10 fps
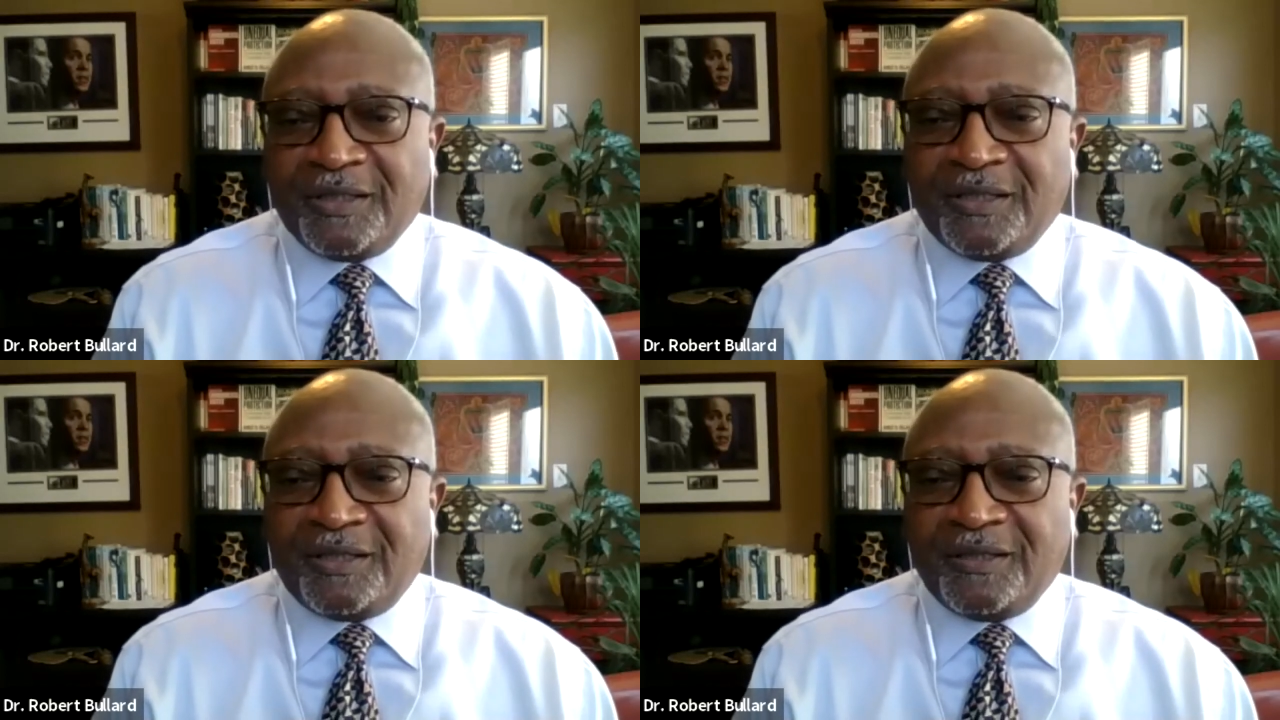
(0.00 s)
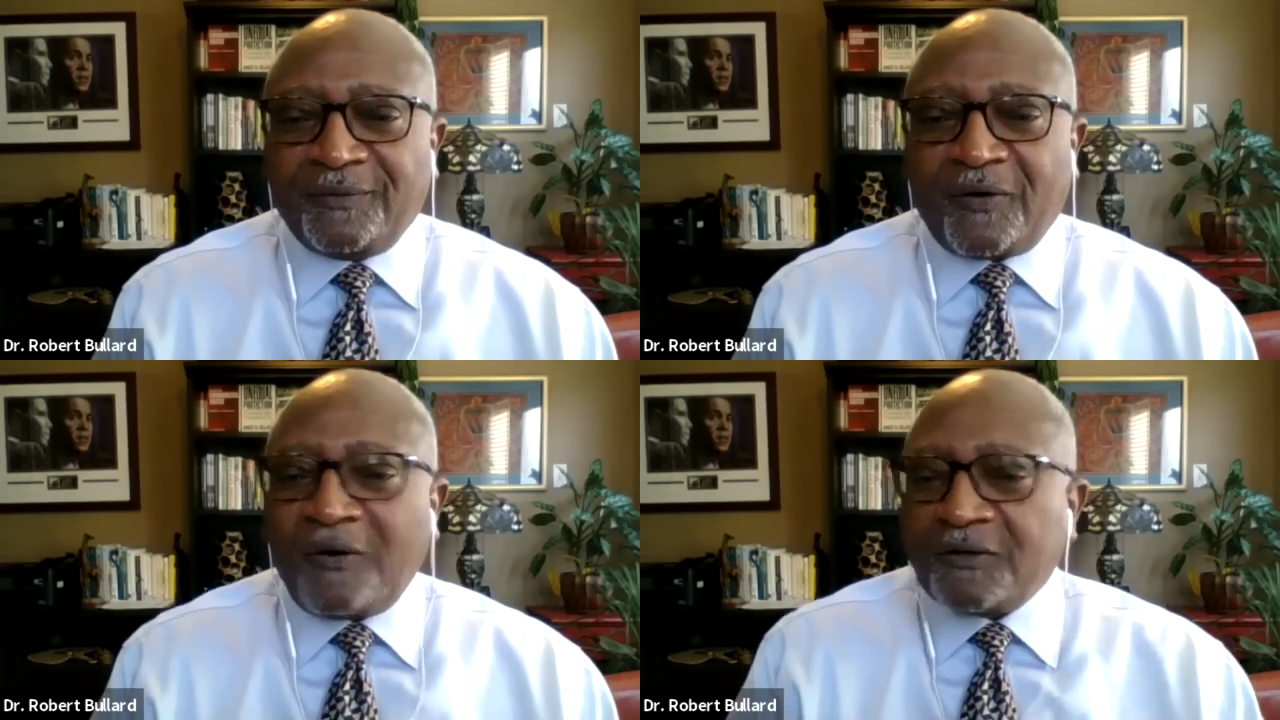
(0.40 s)

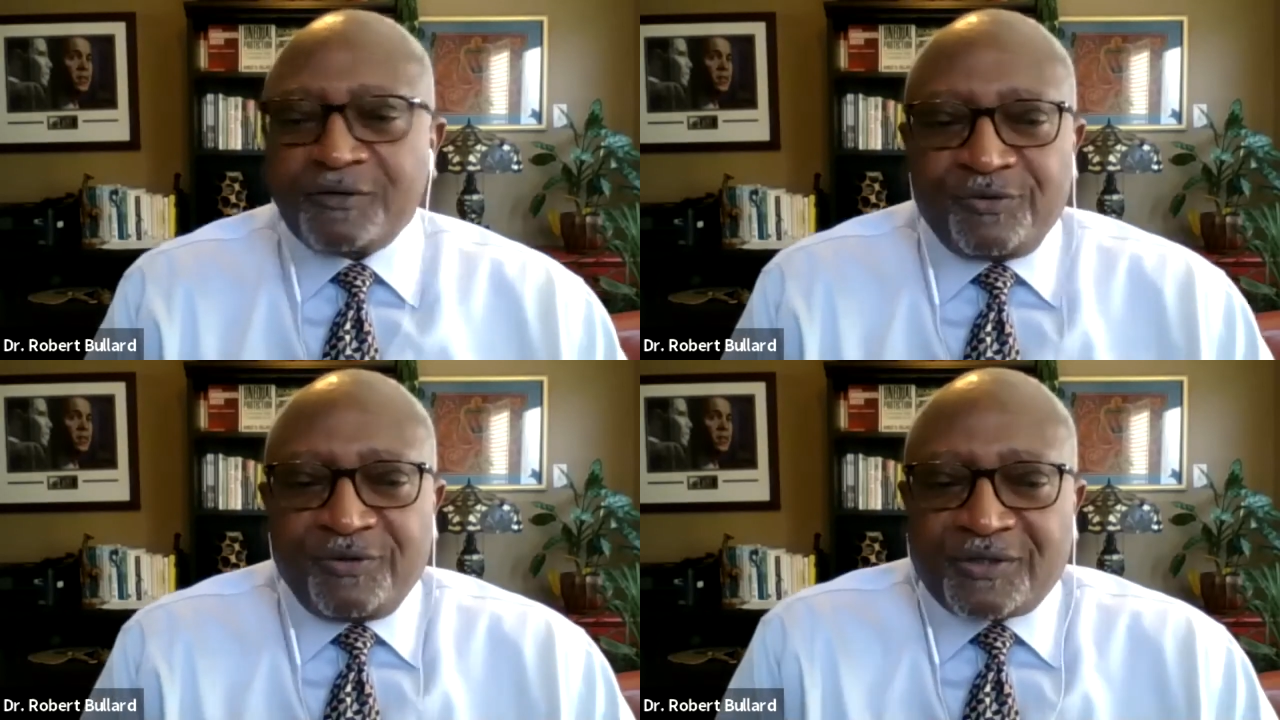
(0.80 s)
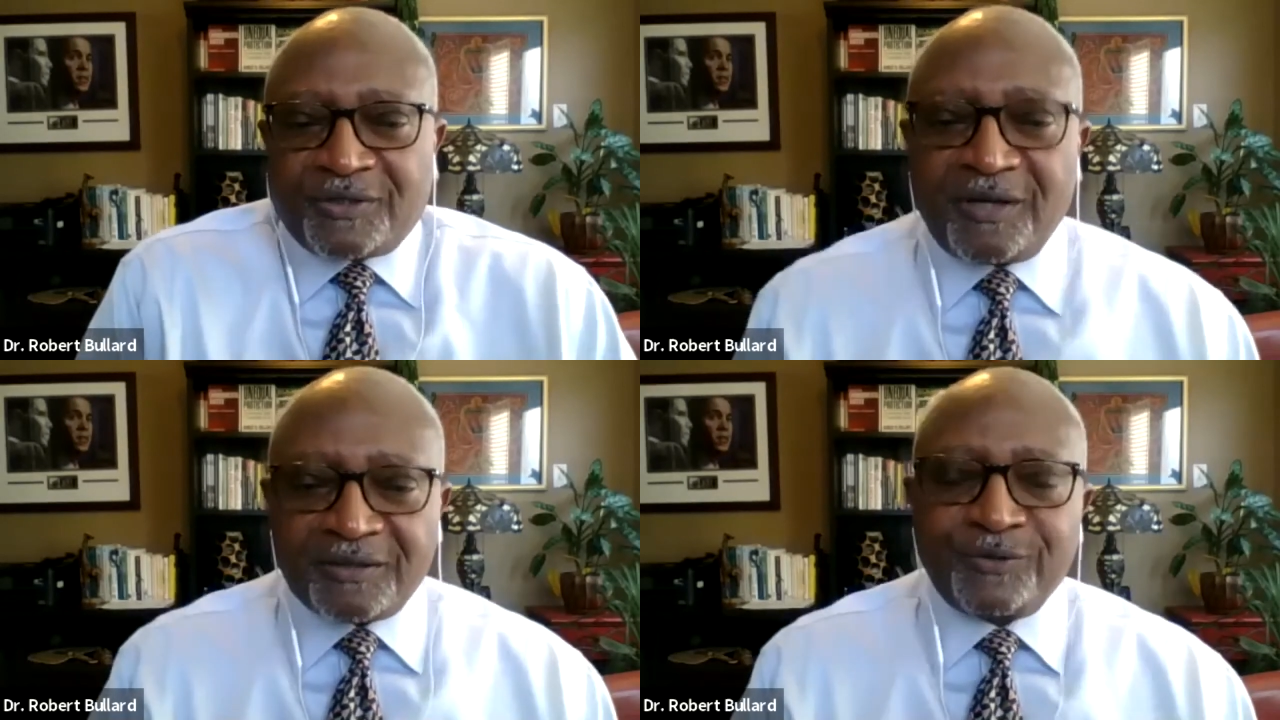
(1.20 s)
All communities
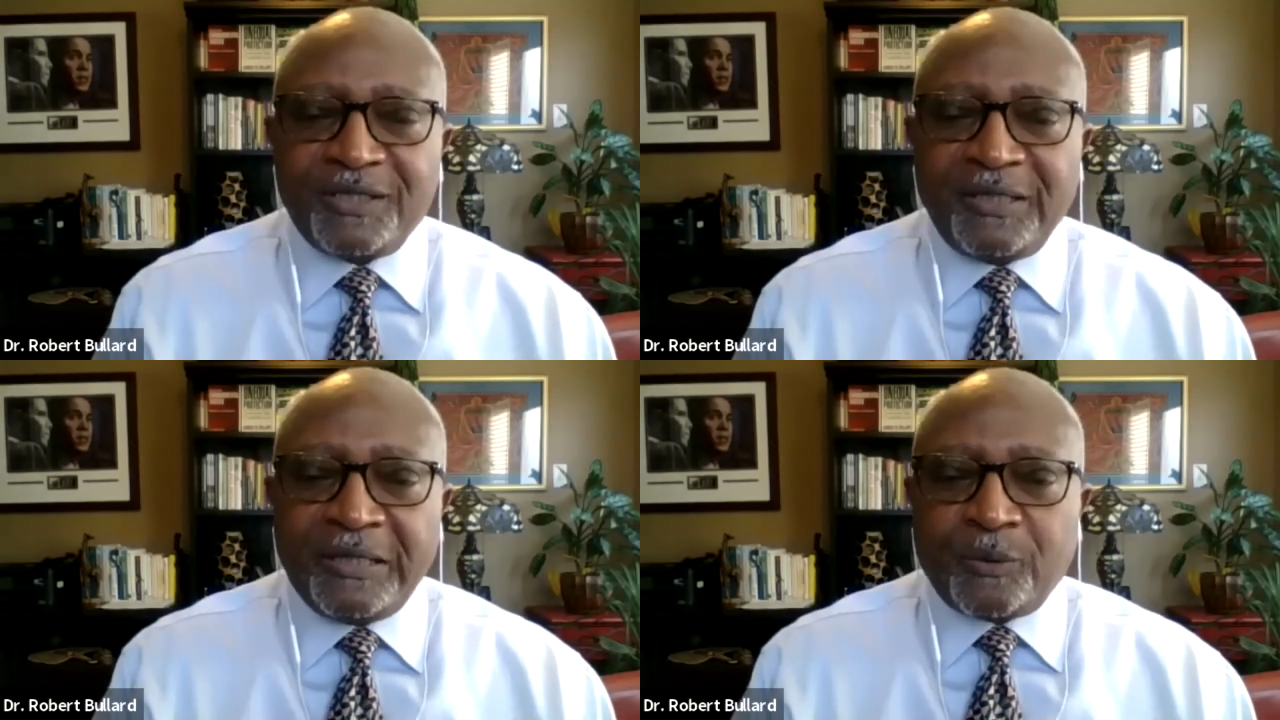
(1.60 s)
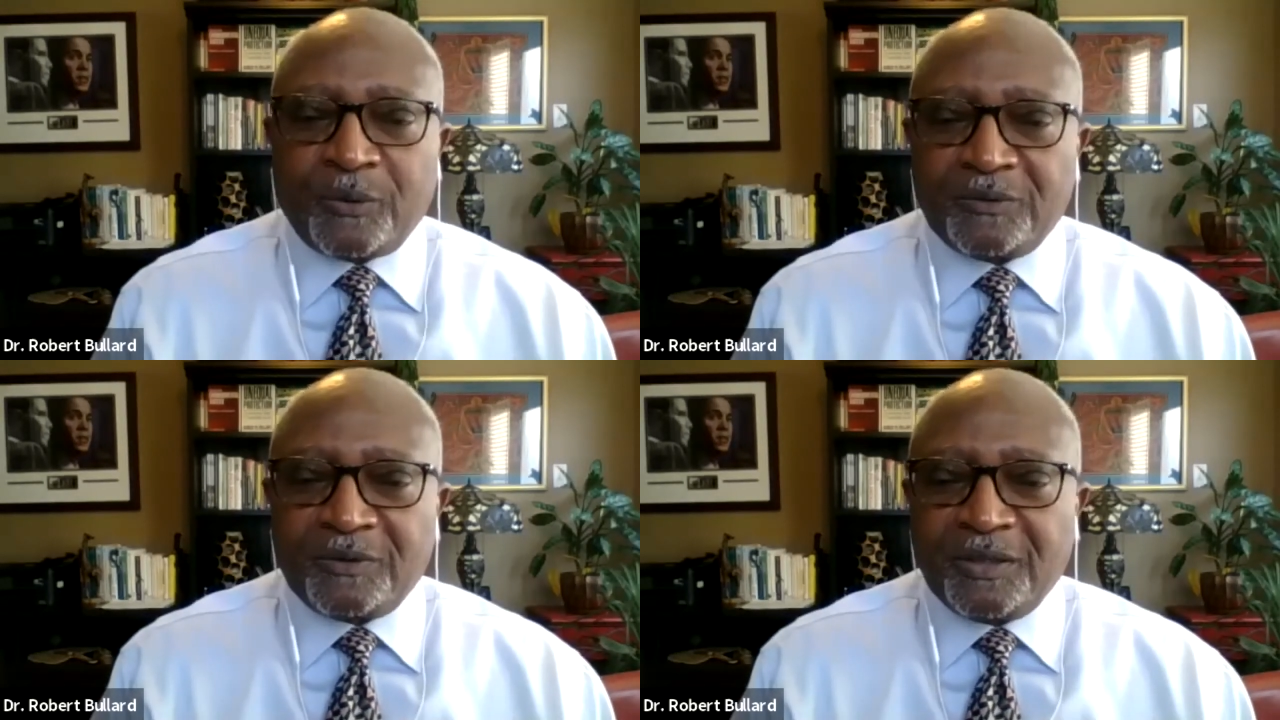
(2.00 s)
are not created equal.